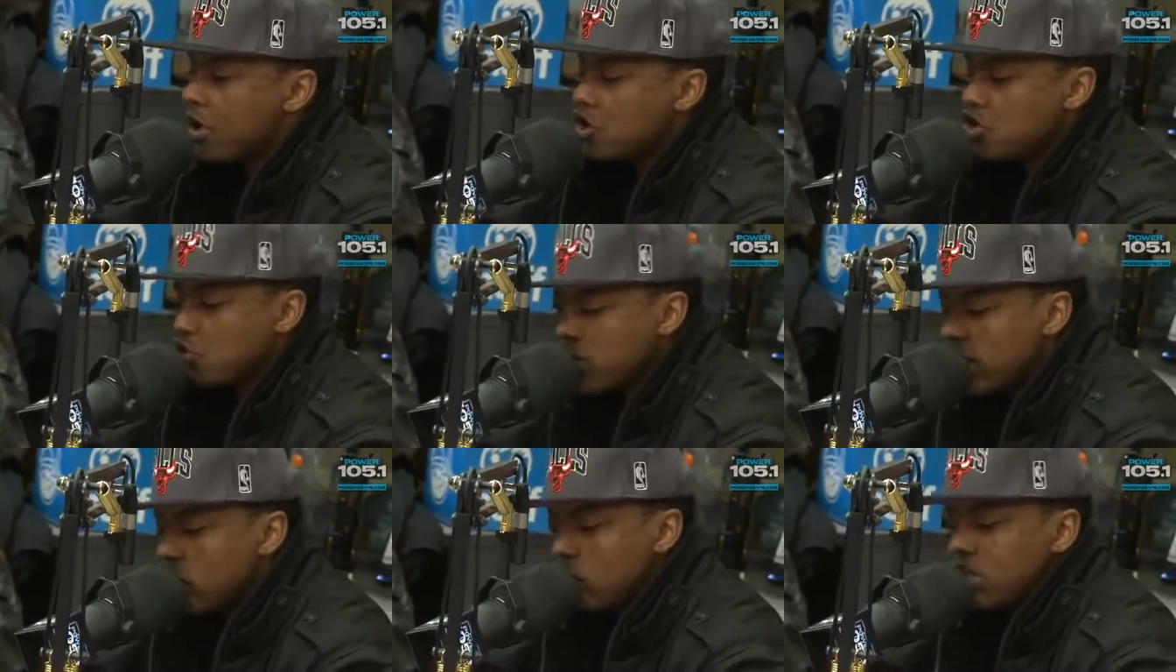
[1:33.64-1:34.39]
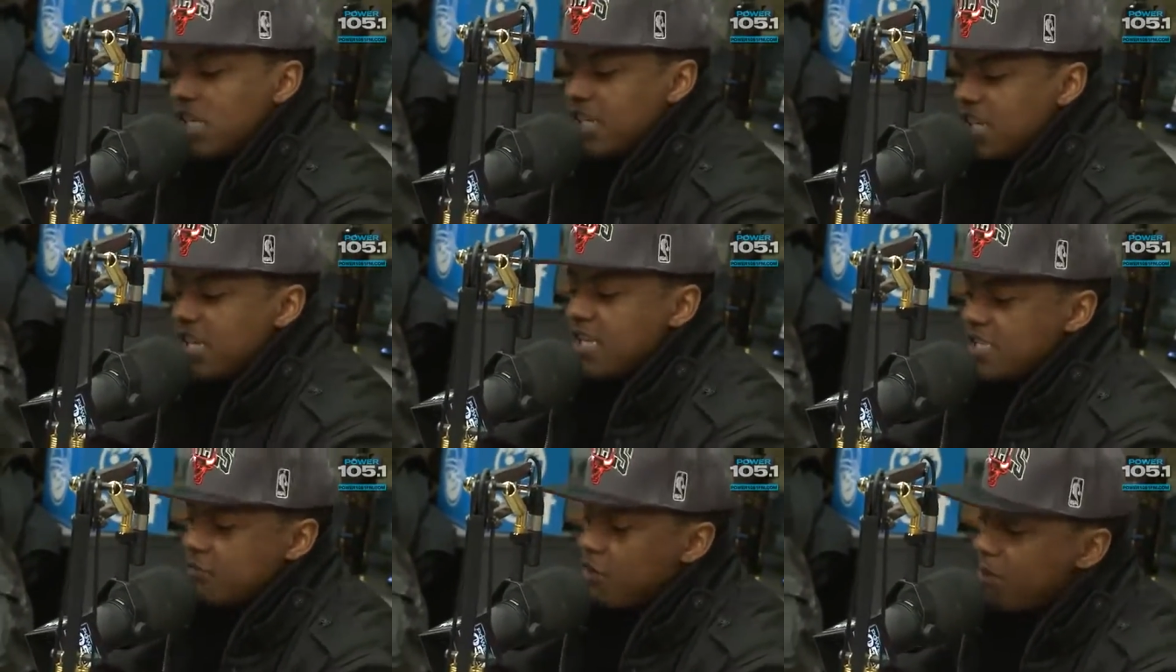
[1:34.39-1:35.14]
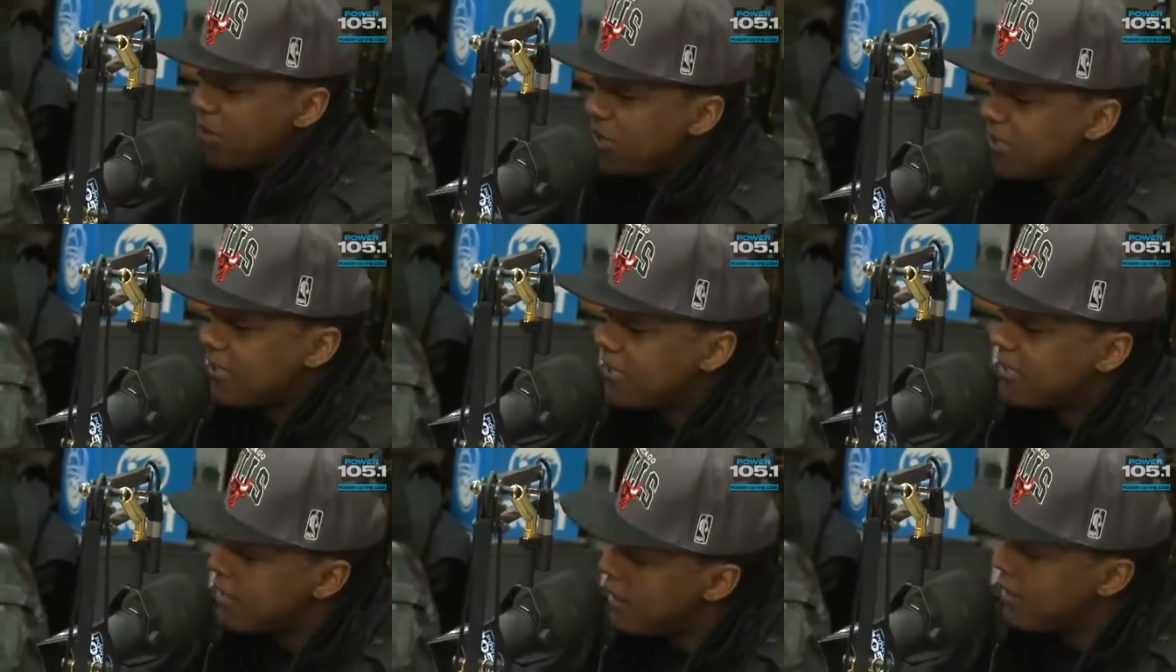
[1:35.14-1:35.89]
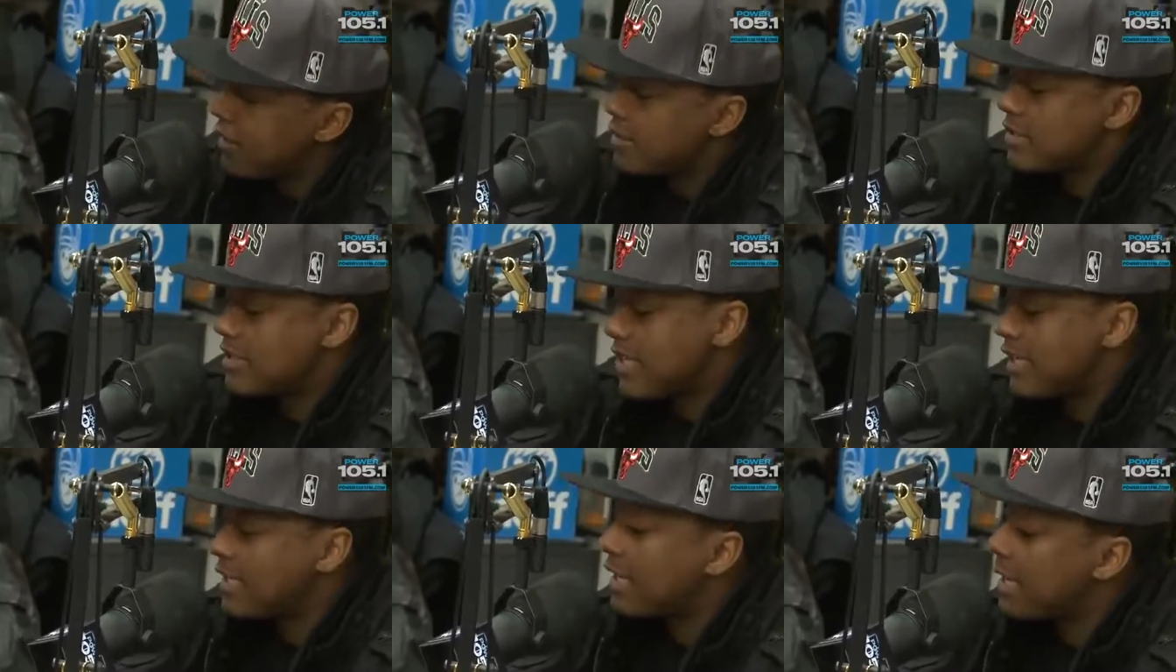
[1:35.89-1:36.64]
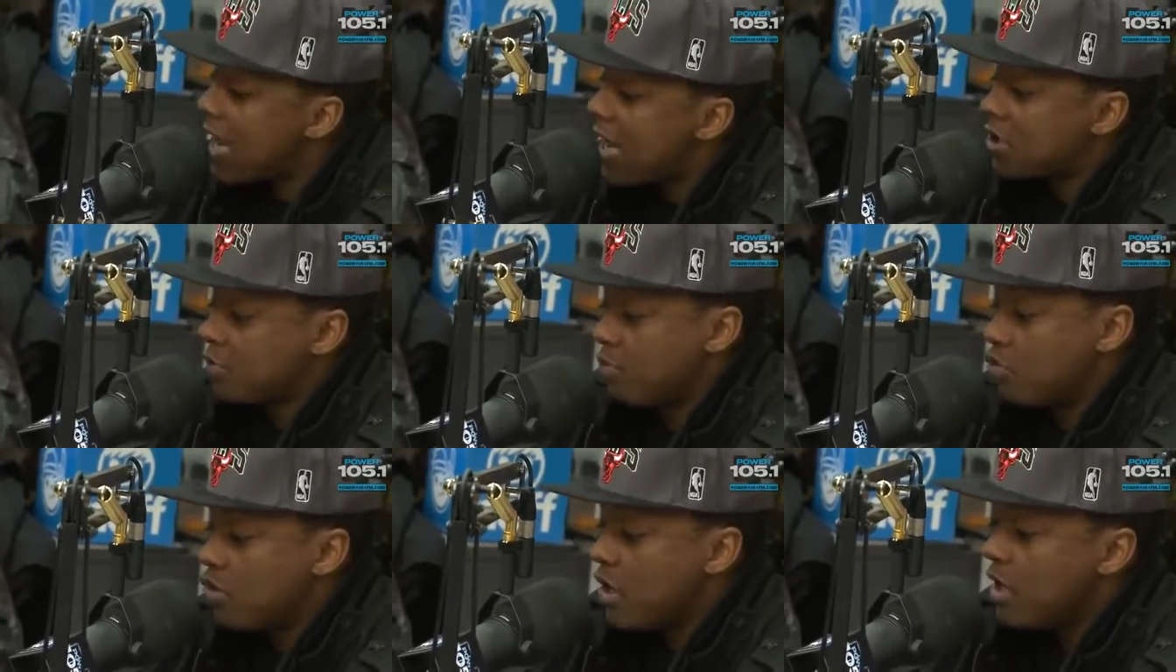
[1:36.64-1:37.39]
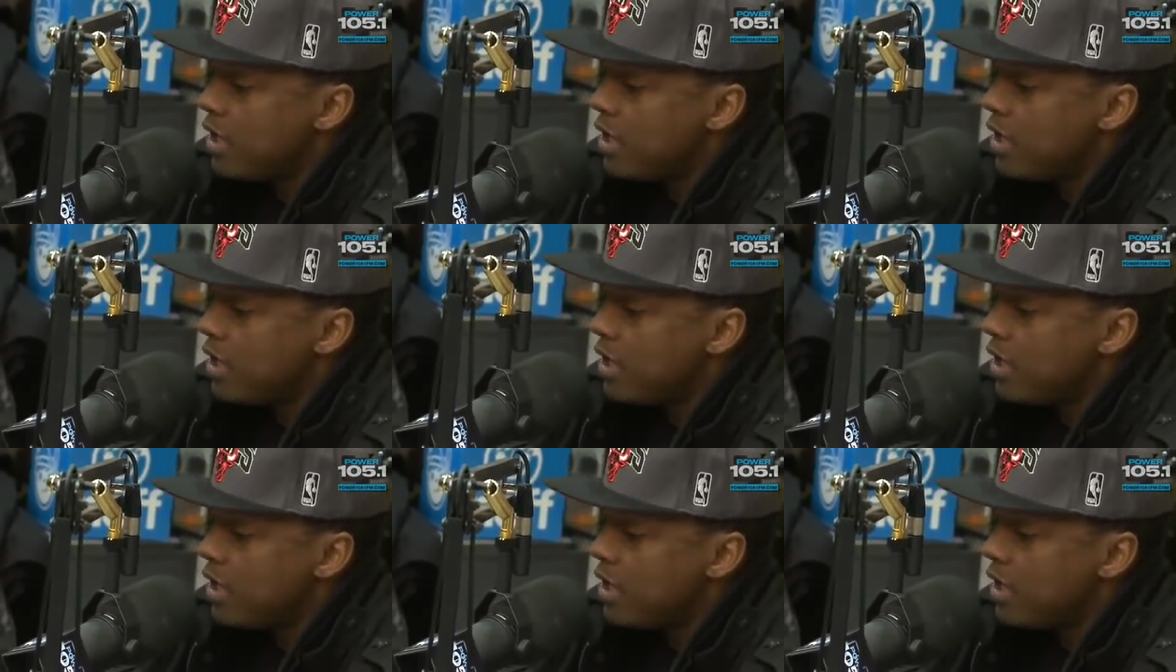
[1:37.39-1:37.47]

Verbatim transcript: So get on your knees and repent to the King and sing the gospel.